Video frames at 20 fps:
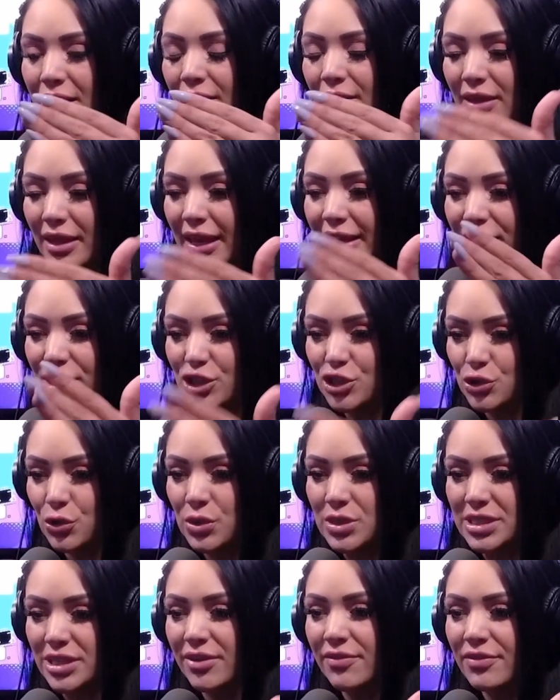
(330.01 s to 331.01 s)
like the
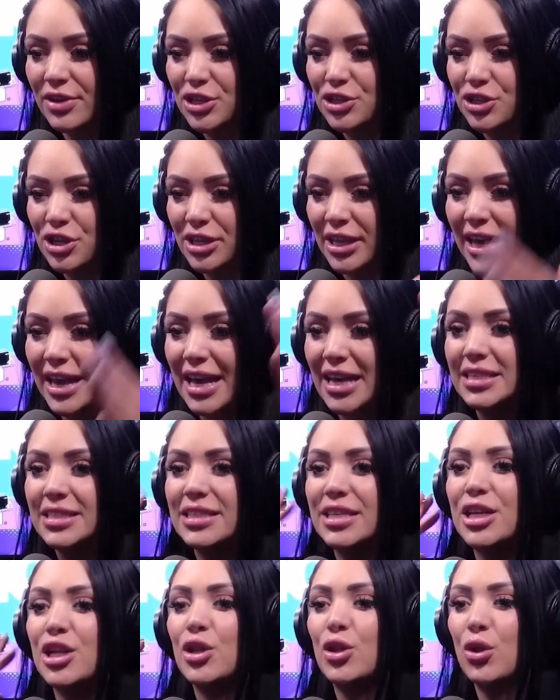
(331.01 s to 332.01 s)
short term vision like I
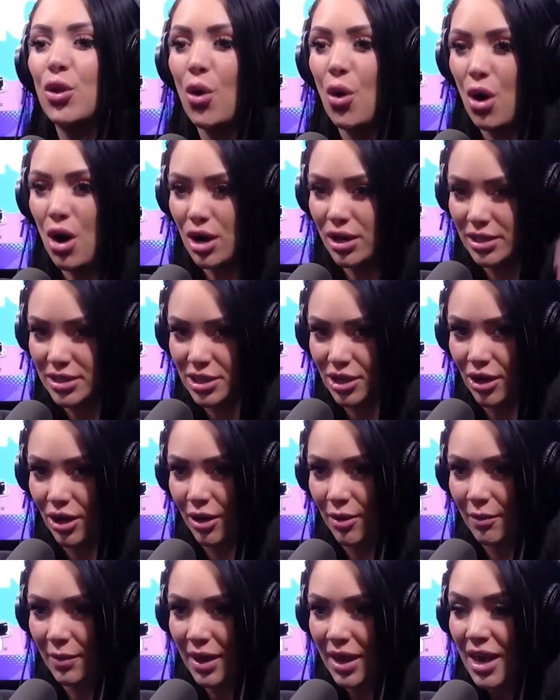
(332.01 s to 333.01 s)
see long term.
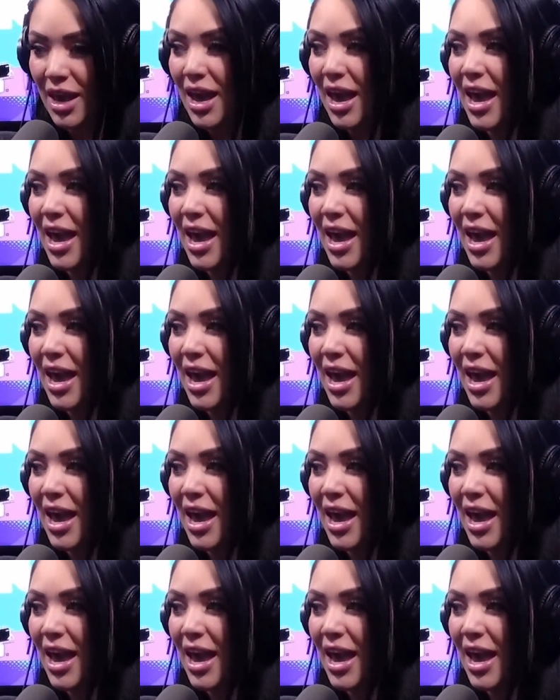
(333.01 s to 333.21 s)
Correct.